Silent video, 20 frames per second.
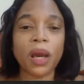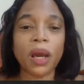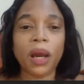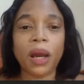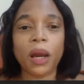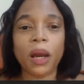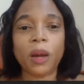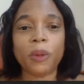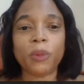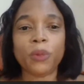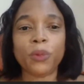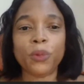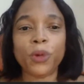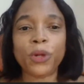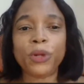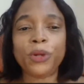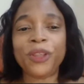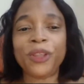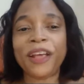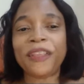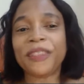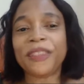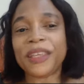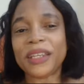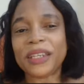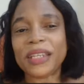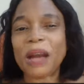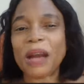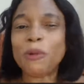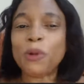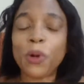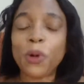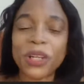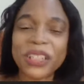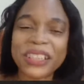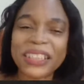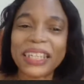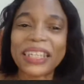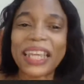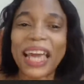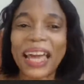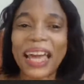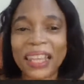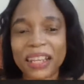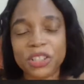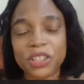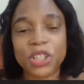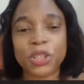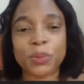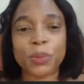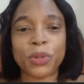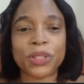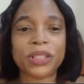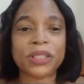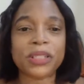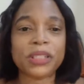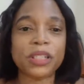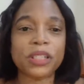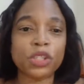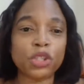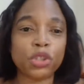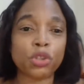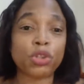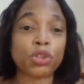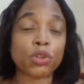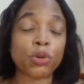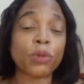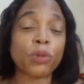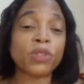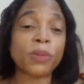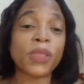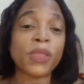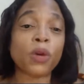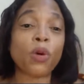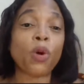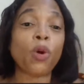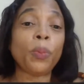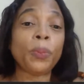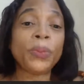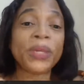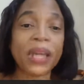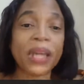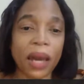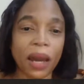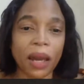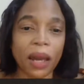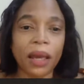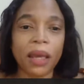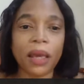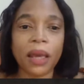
One other thing, I won't call it an allergy, but it's an issue. It's called something called pica.